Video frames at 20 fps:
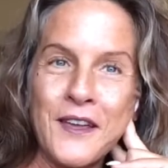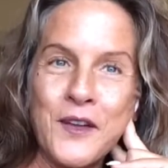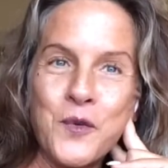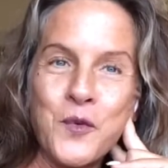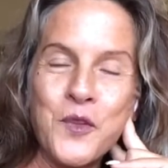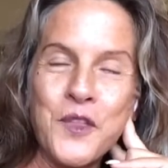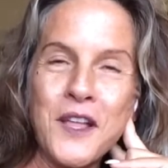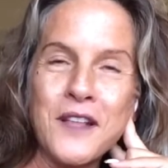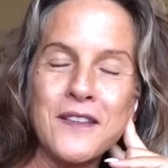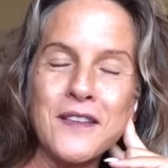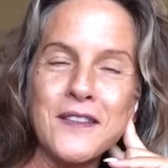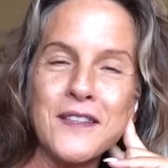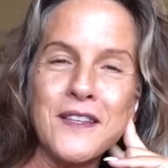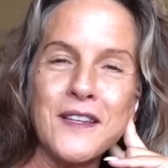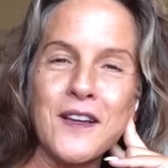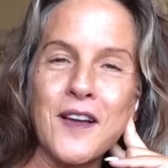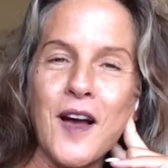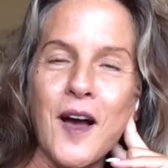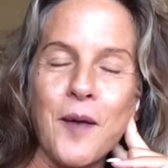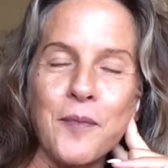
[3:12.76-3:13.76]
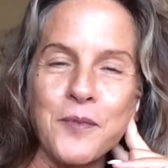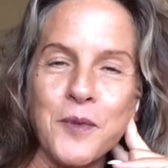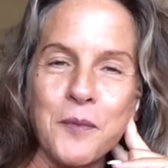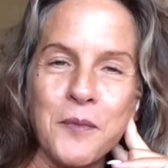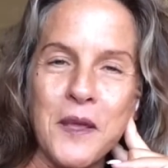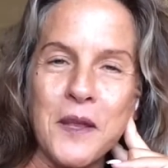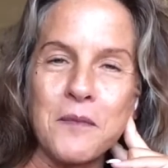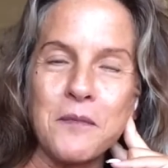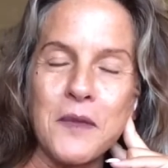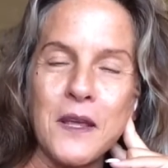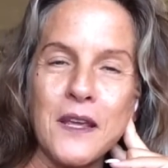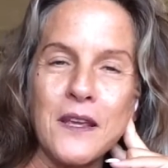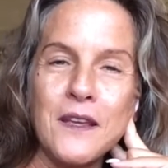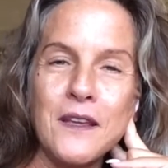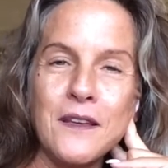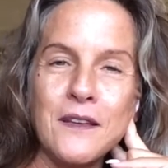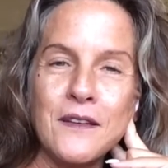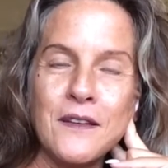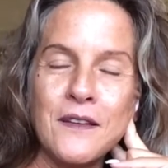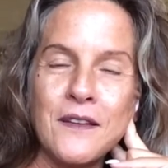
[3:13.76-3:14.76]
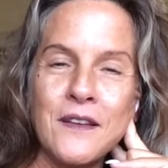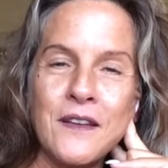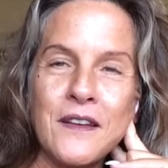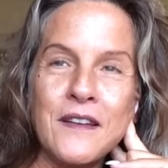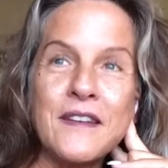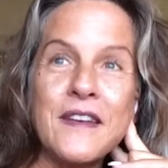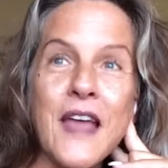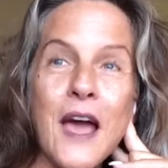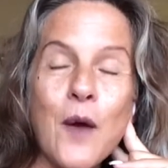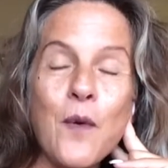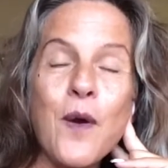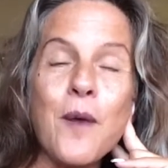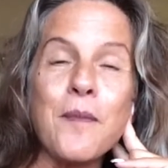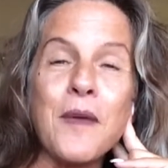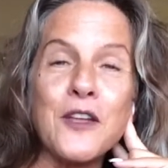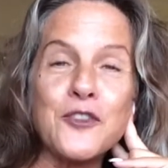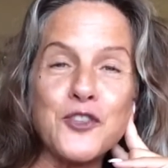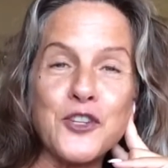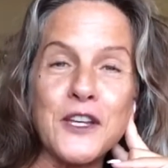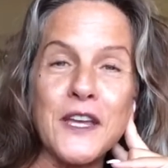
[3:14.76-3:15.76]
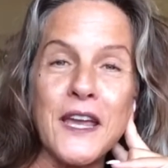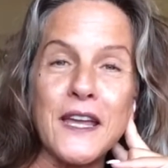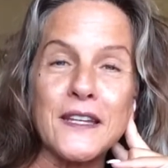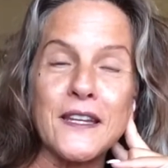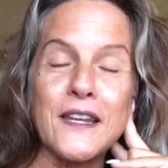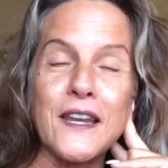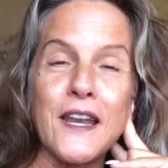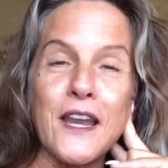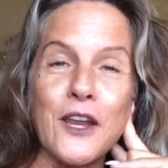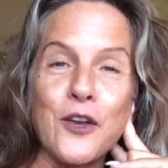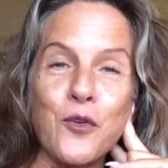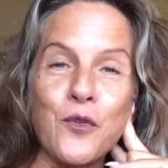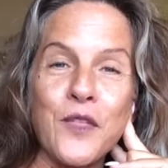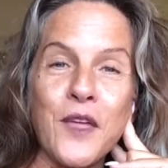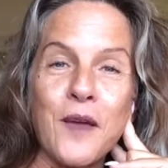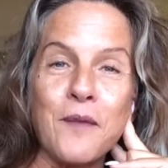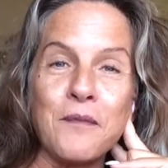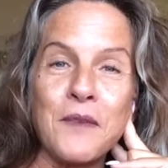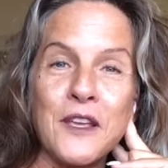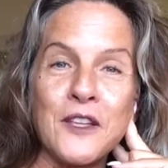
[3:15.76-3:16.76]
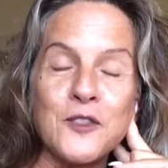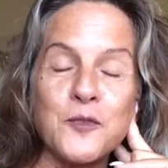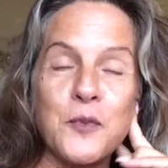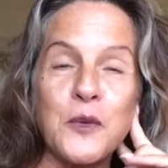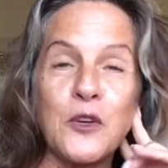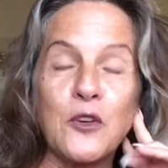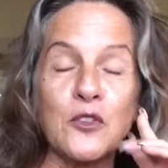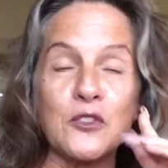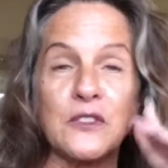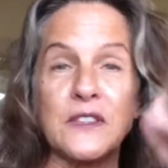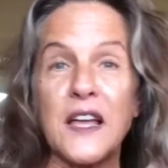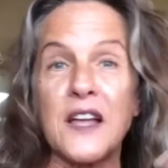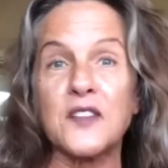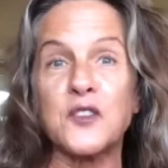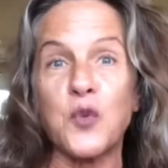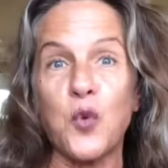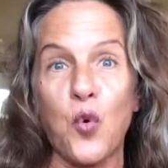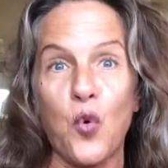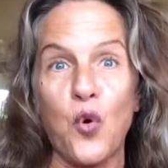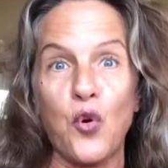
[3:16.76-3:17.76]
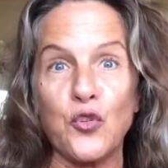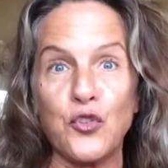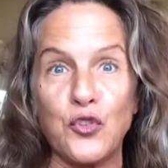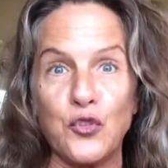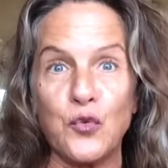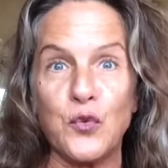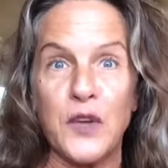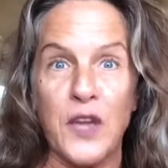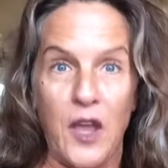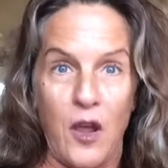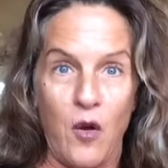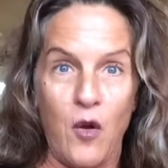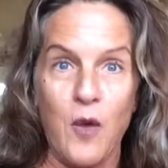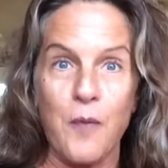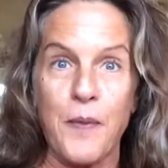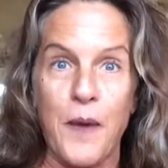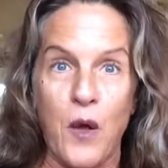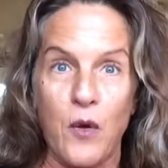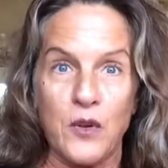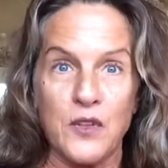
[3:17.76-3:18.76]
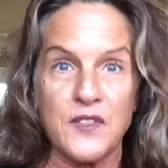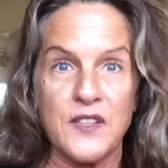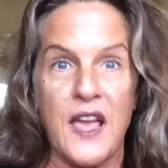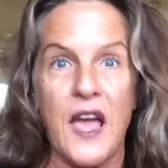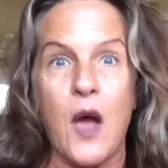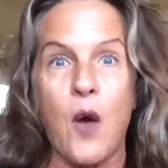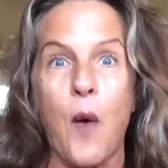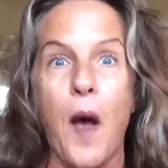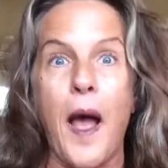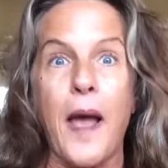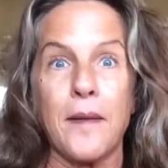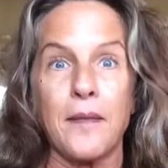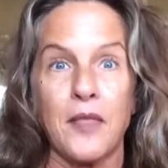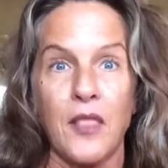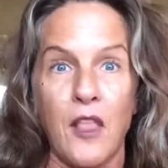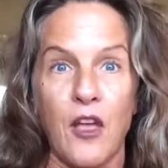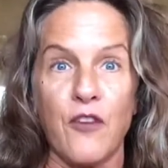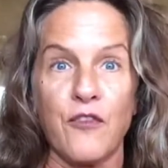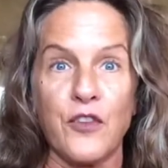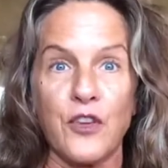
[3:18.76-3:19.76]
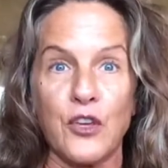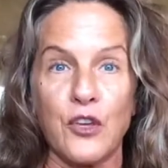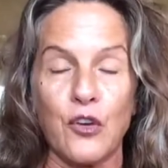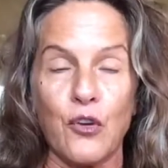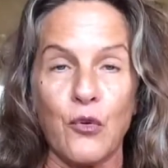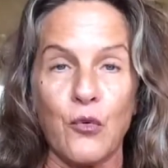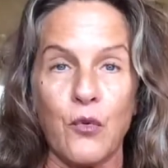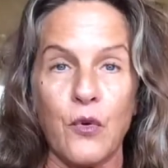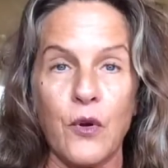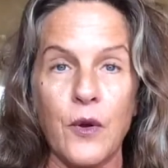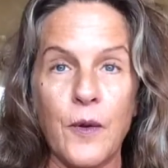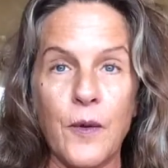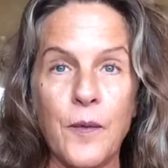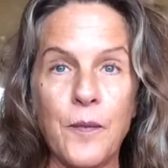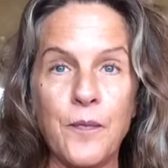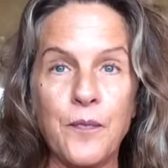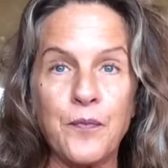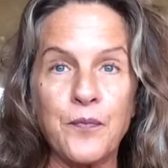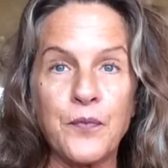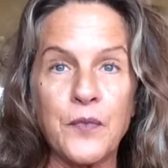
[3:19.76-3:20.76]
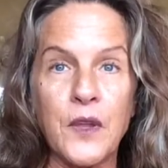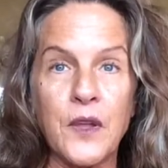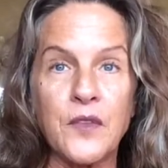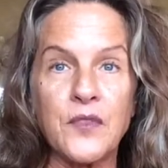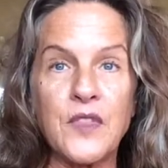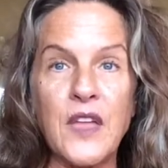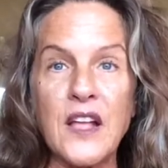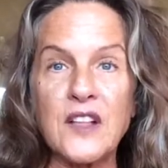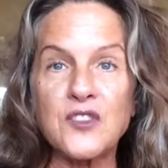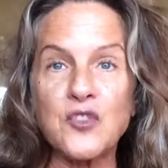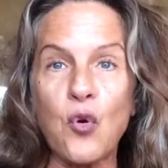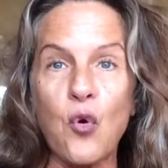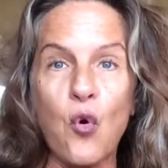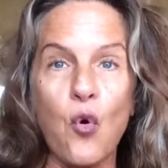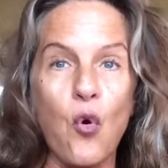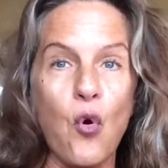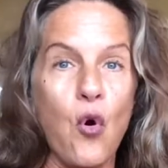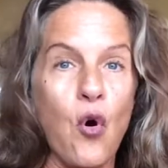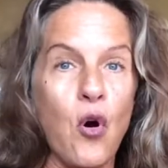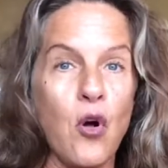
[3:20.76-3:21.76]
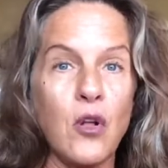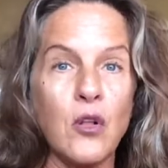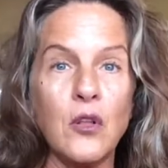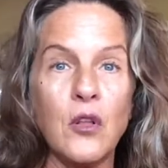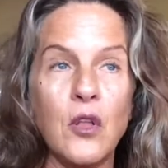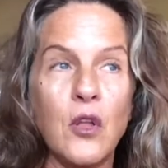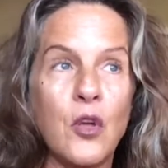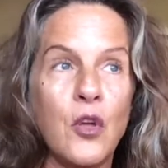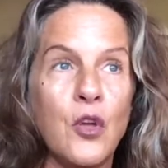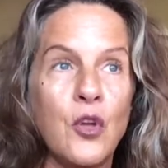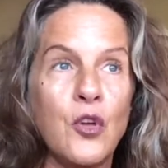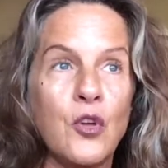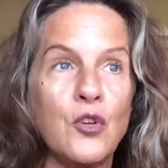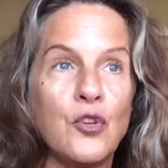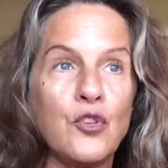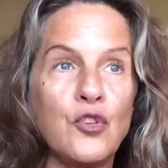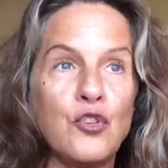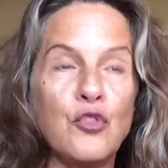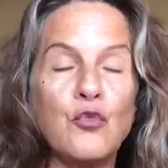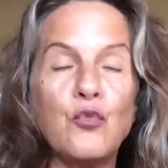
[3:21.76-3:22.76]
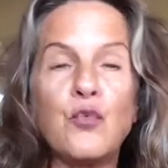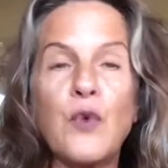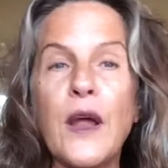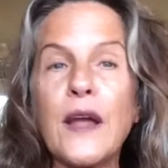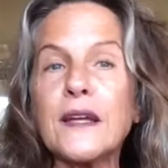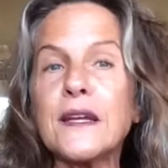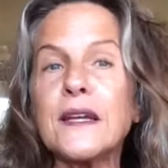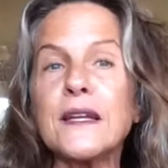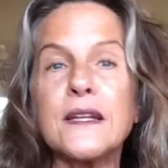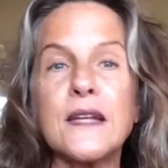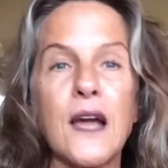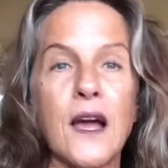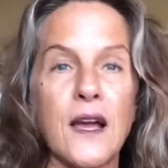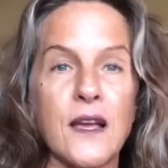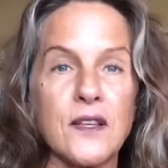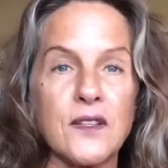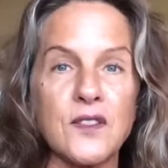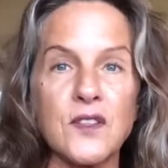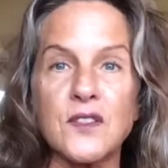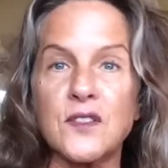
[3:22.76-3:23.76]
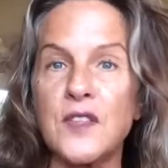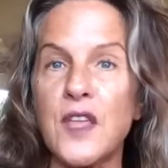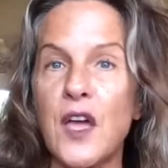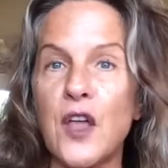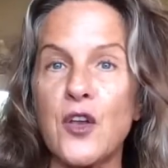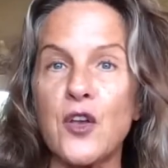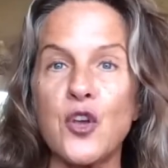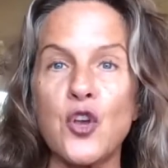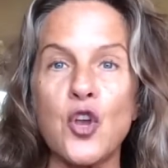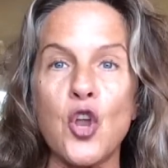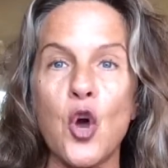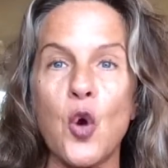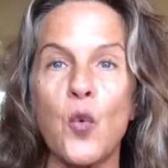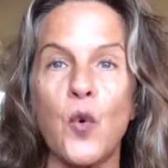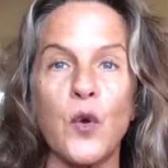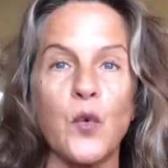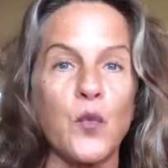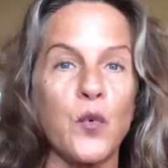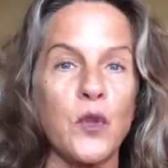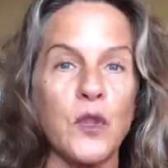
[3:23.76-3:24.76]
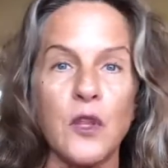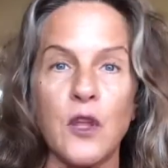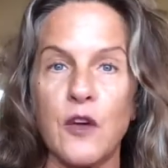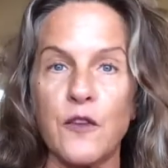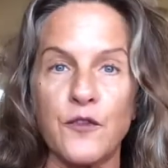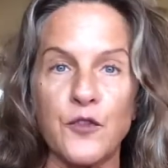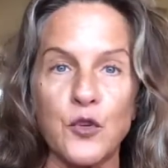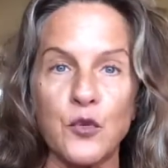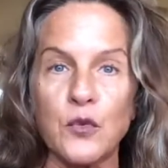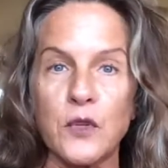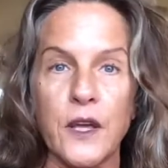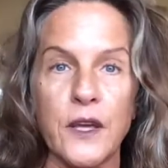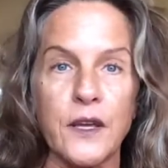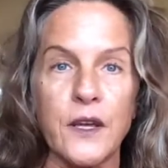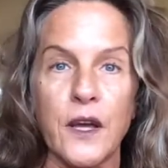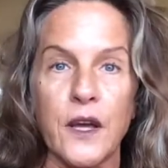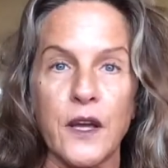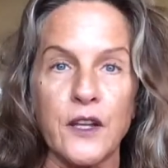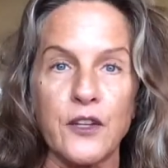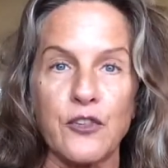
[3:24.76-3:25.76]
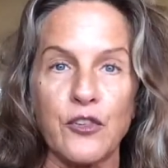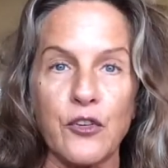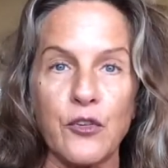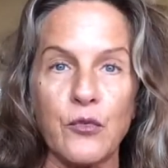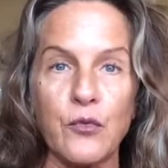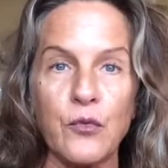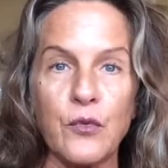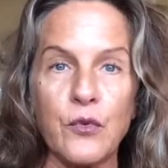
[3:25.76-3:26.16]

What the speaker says: Well, that doesn't compliment me. Now I'm educated and I know that means because that's all you care about is how I'm loving you. That's all you recognize is that no one will love you like I do.